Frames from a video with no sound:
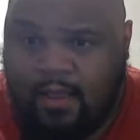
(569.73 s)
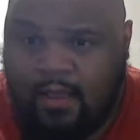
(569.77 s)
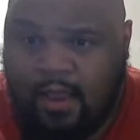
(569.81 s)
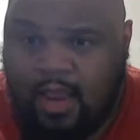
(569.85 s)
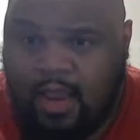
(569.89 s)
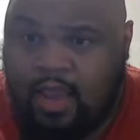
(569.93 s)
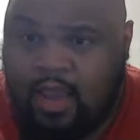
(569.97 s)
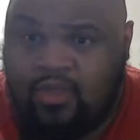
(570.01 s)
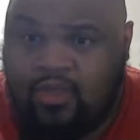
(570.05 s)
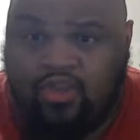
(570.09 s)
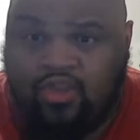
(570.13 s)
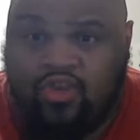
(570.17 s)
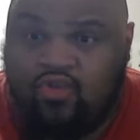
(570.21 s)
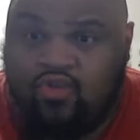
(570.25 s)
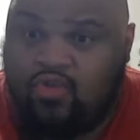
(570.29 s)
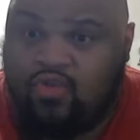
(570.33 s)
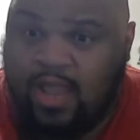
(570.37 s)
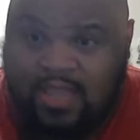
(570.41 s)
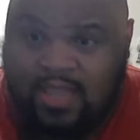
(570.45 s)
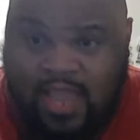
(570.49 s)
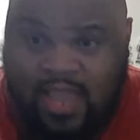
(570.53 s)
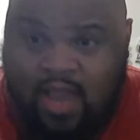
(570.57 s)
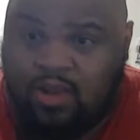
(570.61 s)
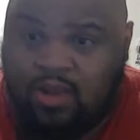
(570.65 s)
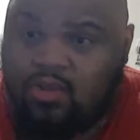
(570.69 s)
either you
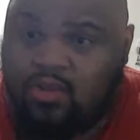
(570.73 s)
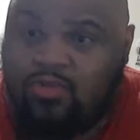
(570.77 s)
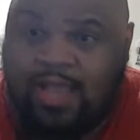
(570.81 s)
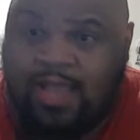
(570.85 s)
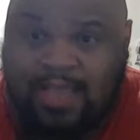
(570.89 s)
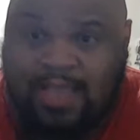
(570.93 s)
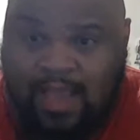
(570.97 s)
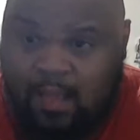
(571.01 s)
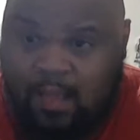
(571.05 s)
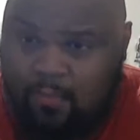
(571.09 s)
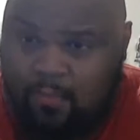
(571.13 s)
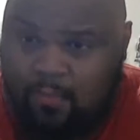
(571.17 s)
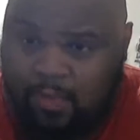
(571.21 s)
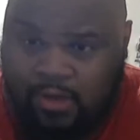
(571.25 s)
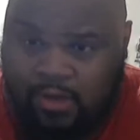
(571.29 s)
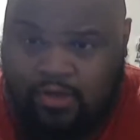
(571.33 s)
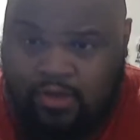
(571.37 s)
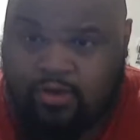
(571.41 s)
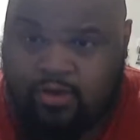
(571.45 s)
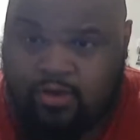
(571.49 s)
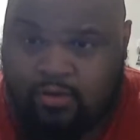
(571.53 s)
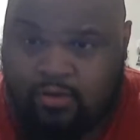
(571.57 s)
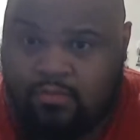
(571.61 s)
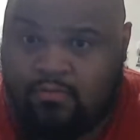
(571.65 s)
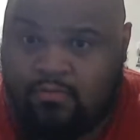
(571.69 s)
get down or you lay down, bitch,
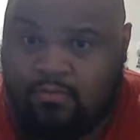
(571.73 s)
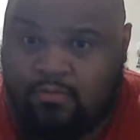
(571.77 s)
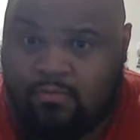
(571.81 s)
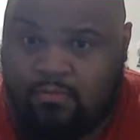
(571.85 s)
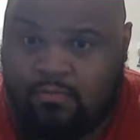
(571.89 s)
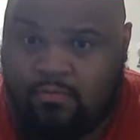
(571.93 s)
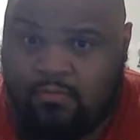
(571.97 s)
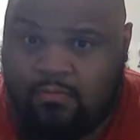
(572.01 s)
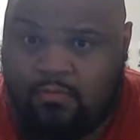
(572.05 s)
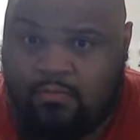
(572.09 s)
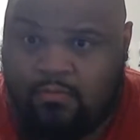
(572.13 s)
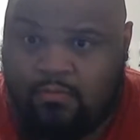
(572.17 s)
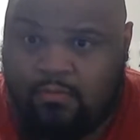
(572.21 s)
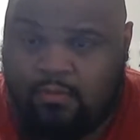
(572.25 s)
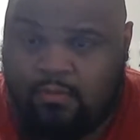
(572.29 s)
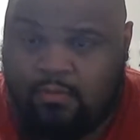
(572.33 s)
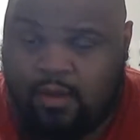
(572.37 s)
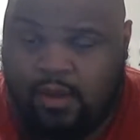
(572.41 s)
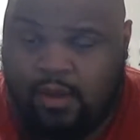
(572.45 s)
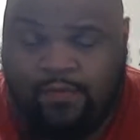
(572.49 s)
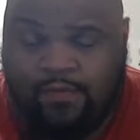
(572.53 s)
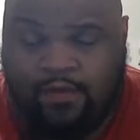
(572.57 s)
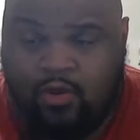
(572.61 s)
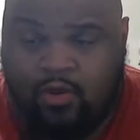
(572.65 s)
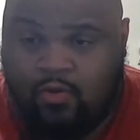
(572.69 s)
dude.
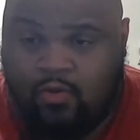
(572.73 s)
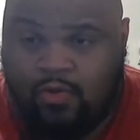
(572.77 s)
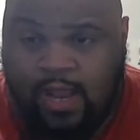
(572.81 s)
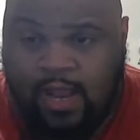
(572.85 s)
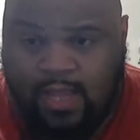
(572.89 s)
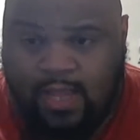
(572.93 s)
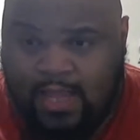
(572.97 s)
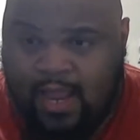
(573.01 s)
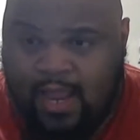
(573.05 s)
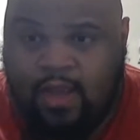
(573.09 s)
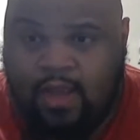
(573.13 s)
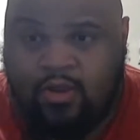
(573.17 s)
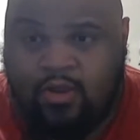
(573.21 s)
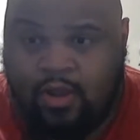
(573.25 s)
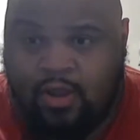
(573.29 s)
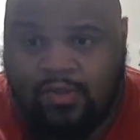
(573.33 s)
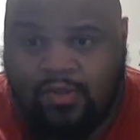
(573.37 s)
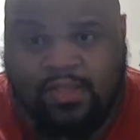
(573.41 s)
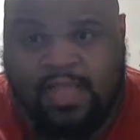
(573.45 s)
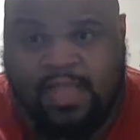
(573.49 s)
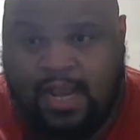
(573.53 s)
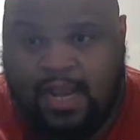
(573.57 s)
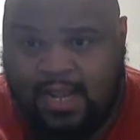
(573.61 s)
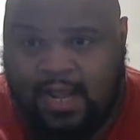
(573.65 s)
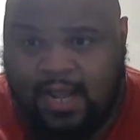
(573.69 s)
And if you don't get down, you have to
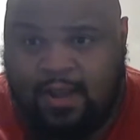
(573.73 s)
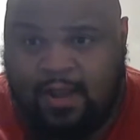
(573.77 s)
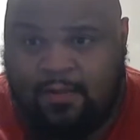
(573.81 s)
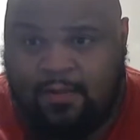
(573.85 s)
lay down.